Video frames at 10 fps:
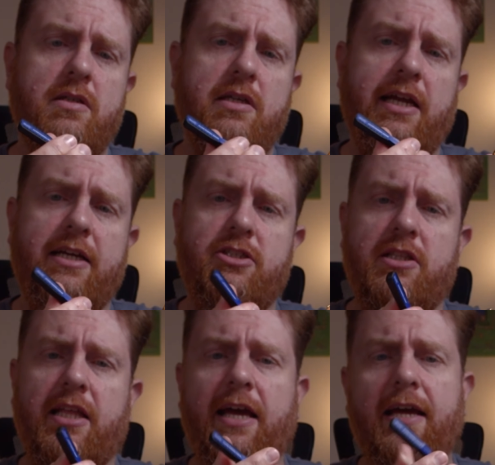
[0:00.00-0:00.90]

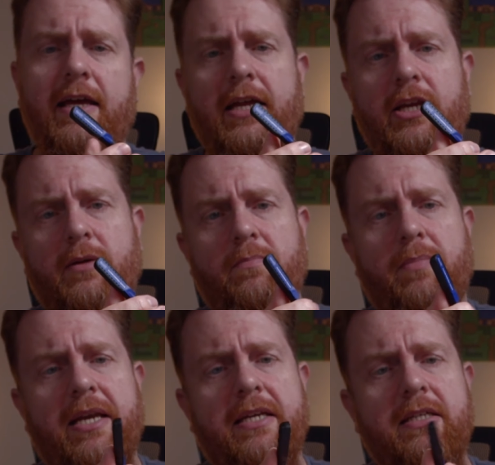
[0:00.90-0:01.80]
connection there, and you can
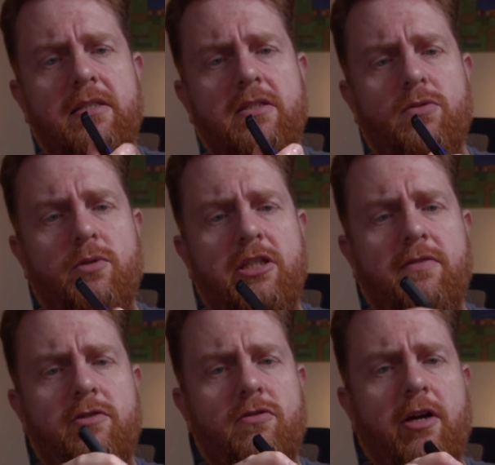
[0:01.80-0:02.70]
bend it to
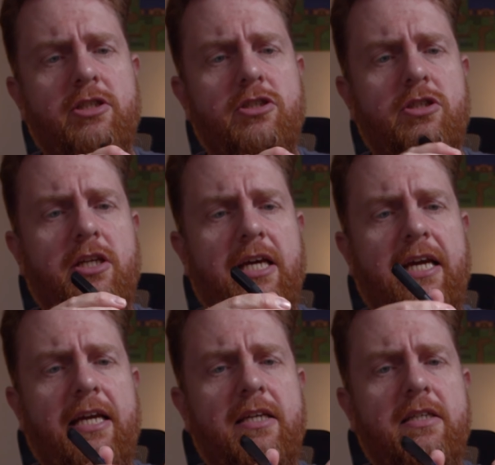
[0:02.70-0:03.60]
whichever direction you
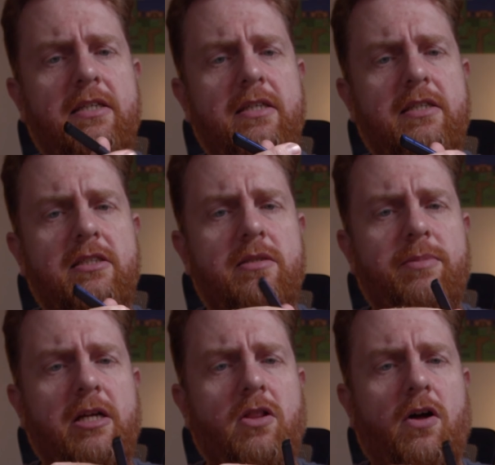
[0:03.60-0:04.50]
need to
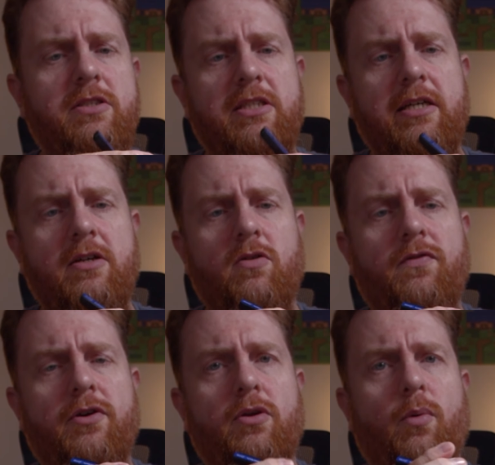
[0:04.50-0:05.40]
be closer or
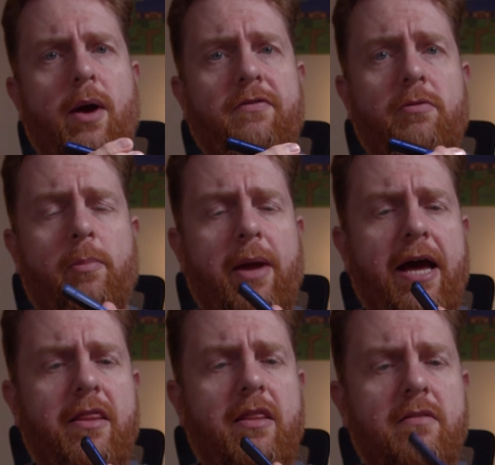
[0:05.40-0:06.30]
further away from your
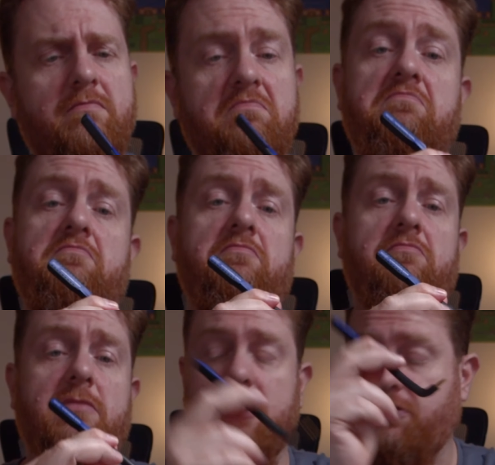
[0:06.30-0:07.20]
mouth.
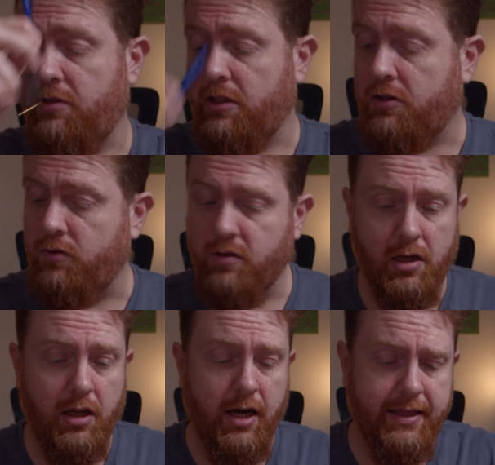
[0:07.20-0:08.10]
That's really cool.
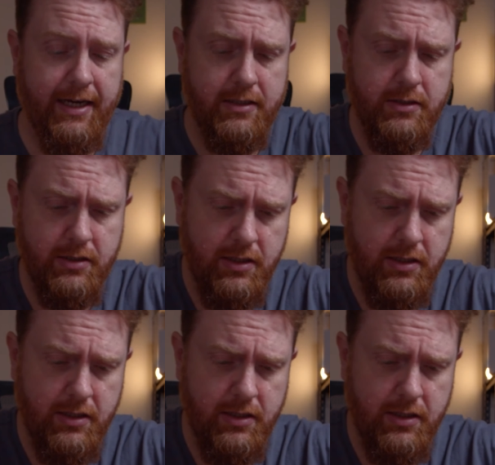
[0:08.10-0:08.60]
I like that.